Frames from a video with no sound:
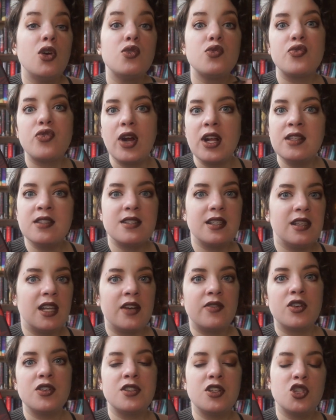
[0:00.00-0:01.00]
friends to
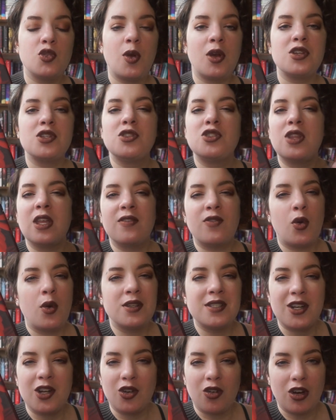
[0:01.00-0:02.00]
lover situation. They've
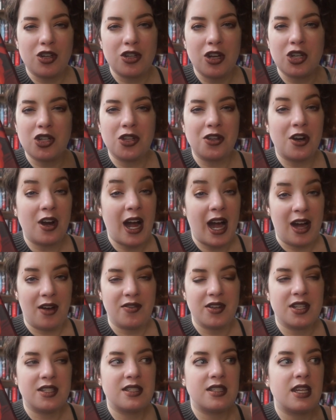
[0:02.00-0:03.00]
always had a crush on each other,
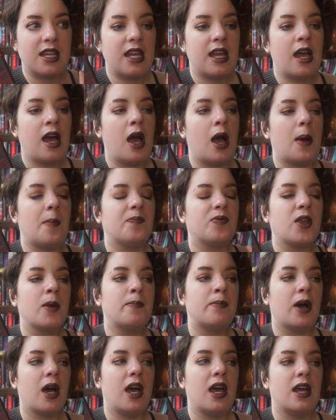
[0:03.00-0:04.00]
obviously,
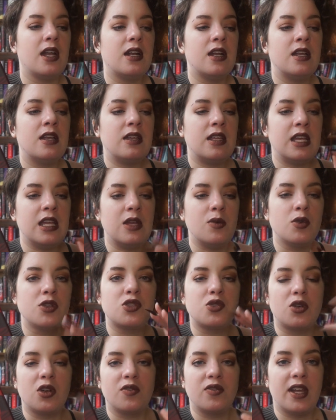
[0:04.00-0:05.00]
but he
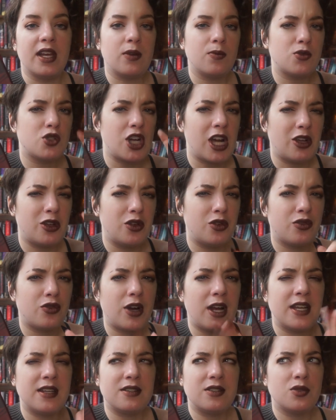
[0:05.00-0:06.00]
was sort of like childhood
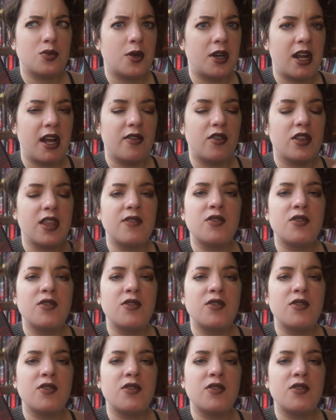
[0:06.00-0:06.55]
friend, whatever.